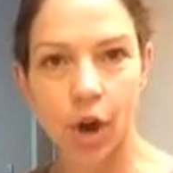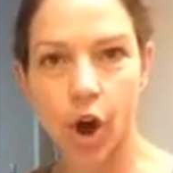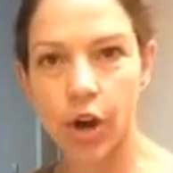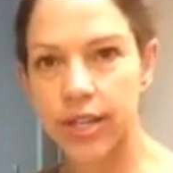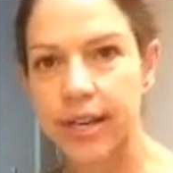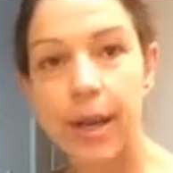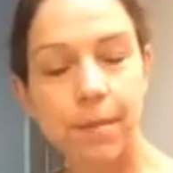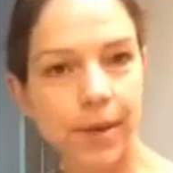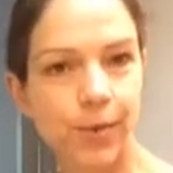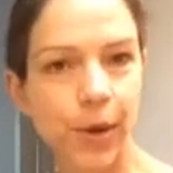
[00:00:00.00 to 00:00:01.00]
hot,
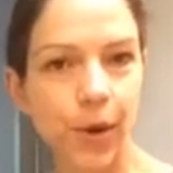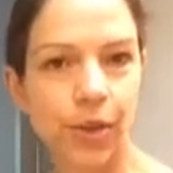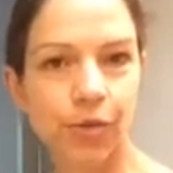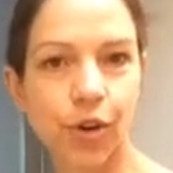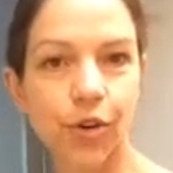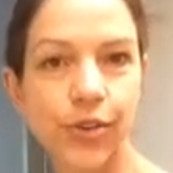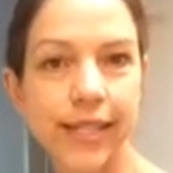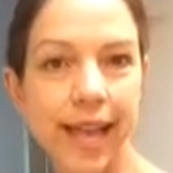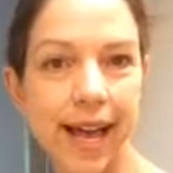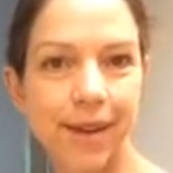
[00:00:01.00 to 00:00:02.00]
because we're going to throw
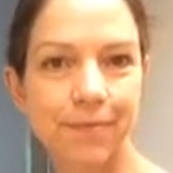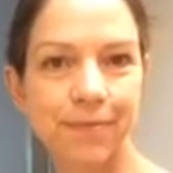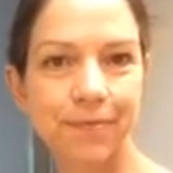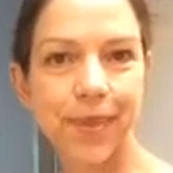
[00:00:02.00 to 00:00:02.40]
some